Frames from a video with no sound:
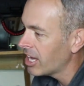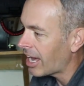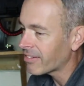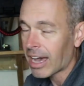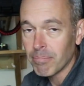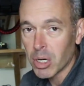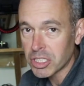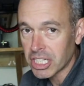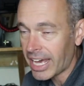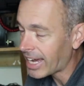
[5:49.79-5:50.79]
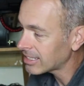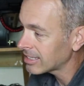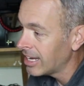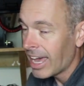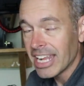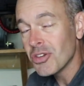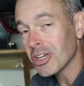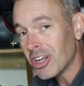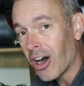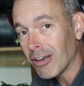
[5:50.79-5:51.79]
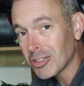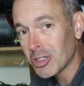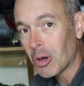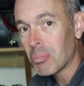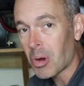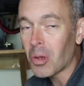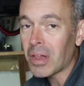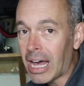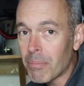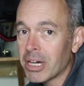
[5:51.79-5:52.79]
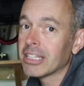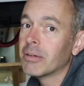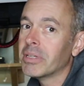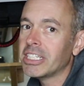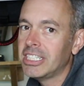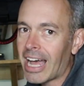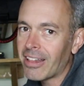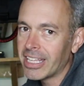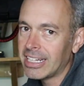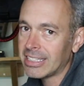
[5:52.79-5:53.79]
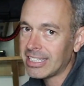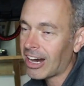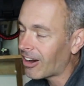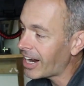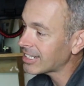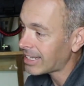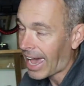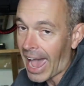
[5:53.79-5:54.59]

I've got Motion X, and you can also pull up the Magellan TRX